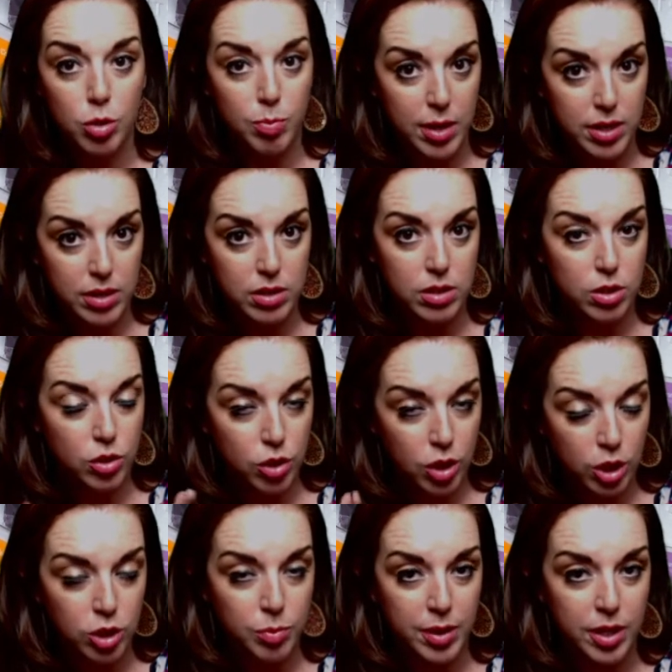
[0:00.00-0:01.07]
best
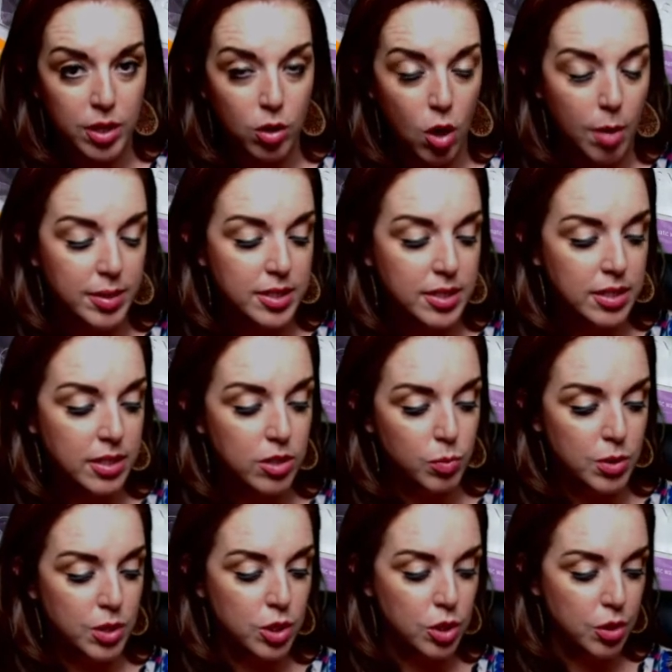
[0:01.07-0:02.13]
judgment and common sense
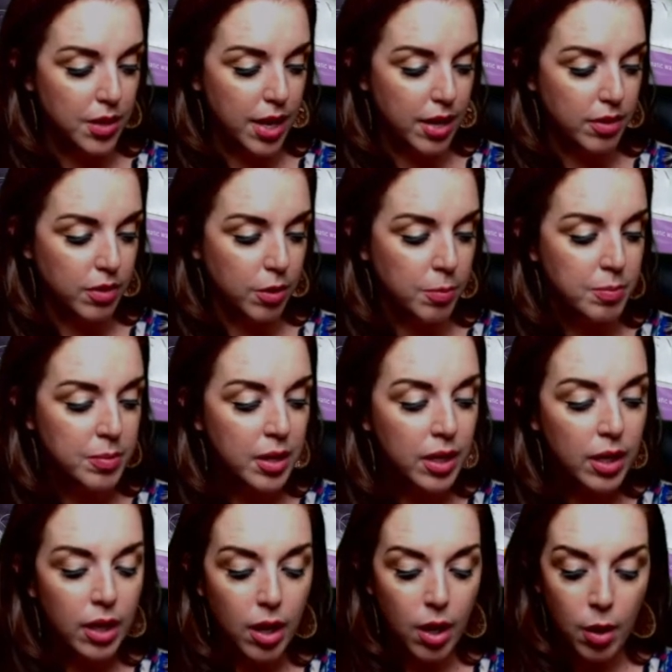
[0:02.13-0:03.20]
when you do that though.
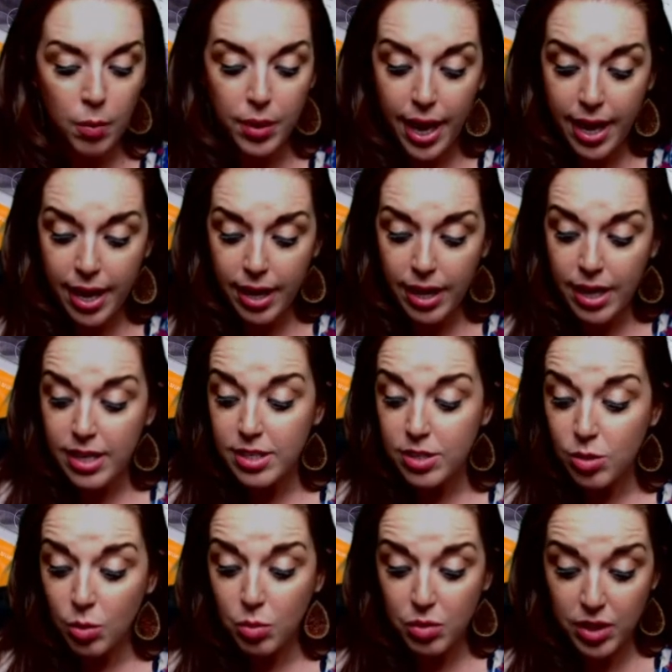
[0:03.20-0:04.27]
Okay,
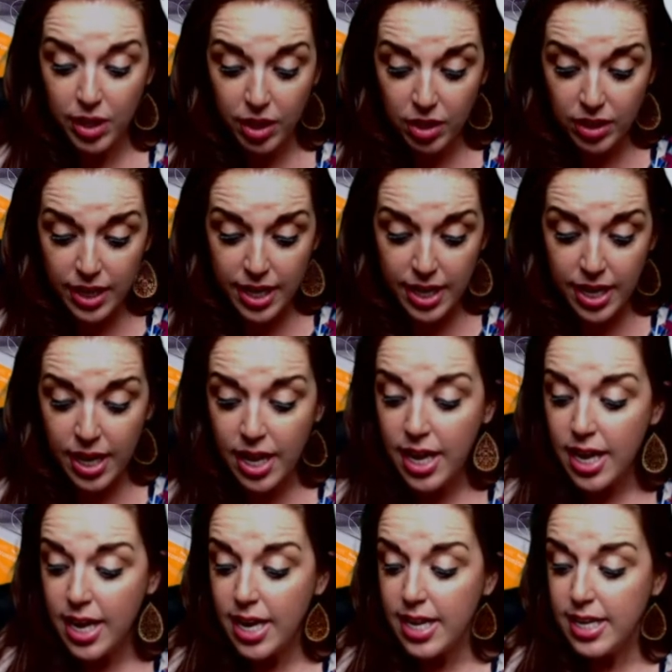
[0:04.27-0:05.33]
so literally
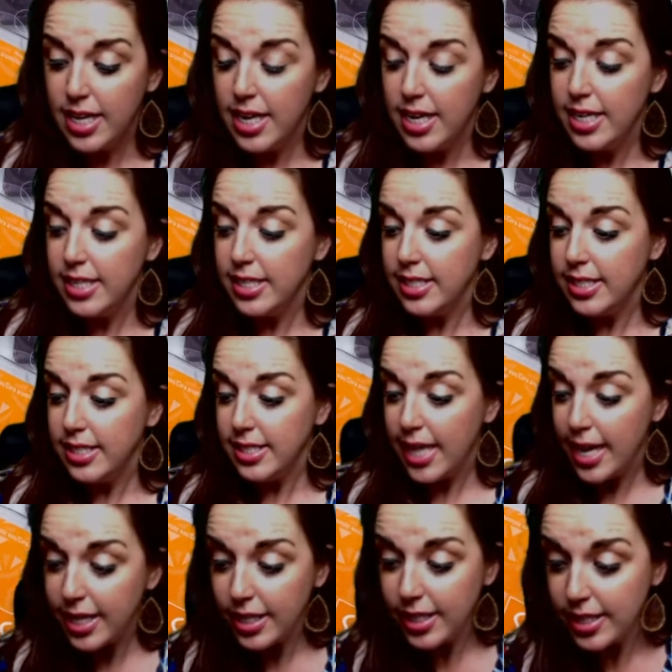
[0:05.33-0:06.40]

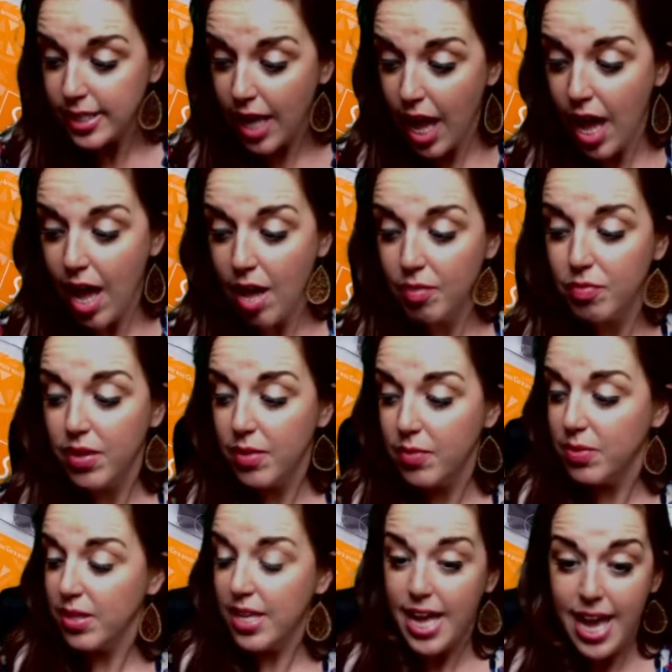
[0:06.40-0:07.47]
take your stuff
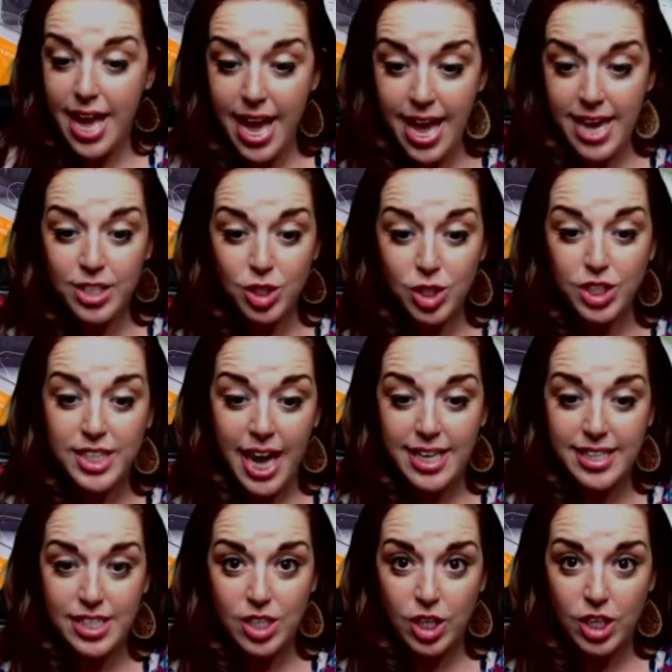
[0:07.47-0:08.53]
and your
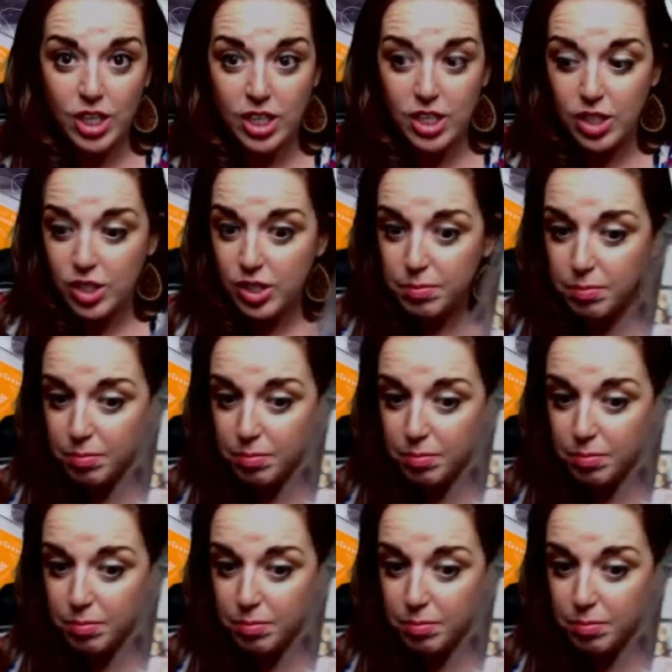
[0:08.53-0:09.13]
testers,